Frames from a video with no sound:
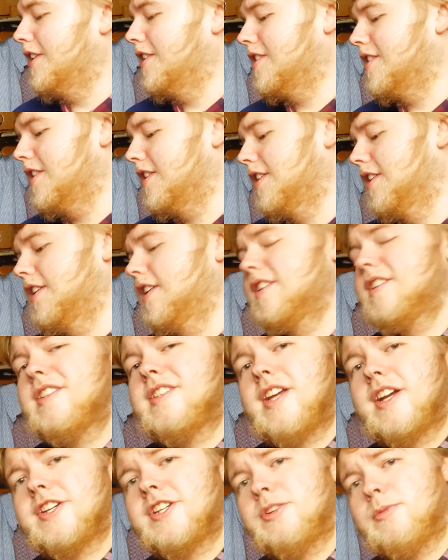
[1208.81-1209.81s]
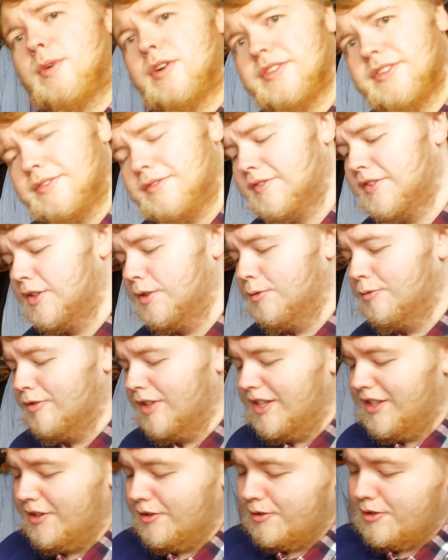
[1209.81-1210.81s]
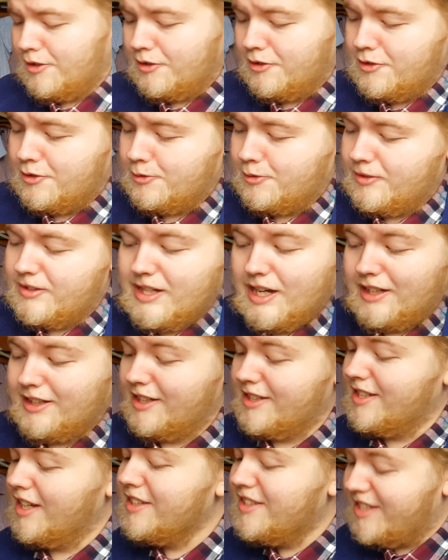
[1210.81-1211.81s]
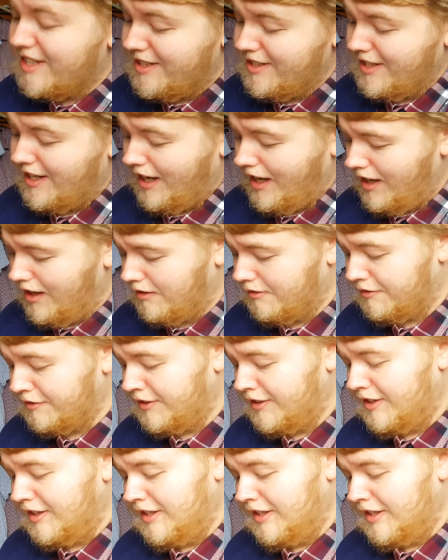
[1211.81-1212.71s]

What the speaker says: this is actually one of the few radio controlled Daleks I didn't have,